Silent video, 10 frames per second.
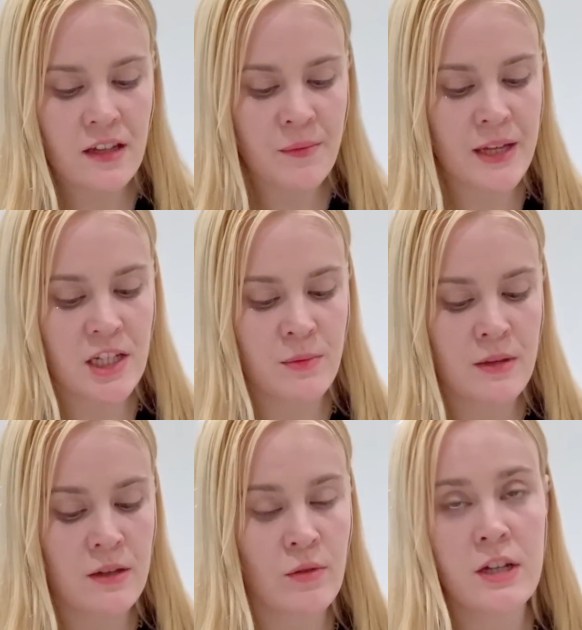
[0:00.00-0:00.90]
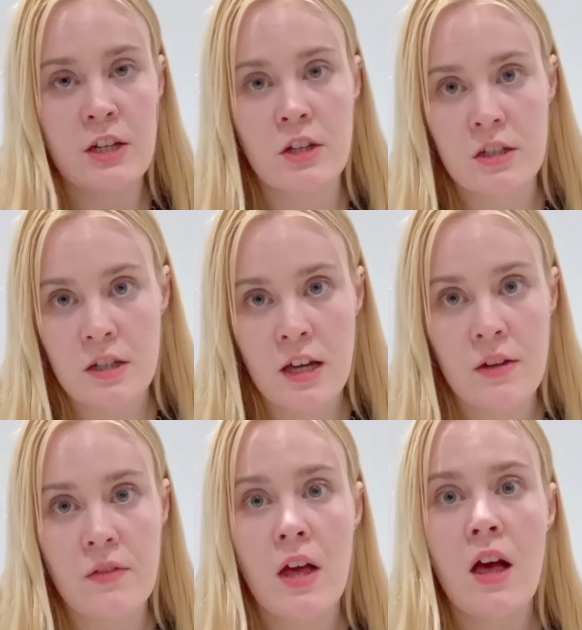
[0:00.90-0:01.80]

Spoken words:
are meant to be really good to kind of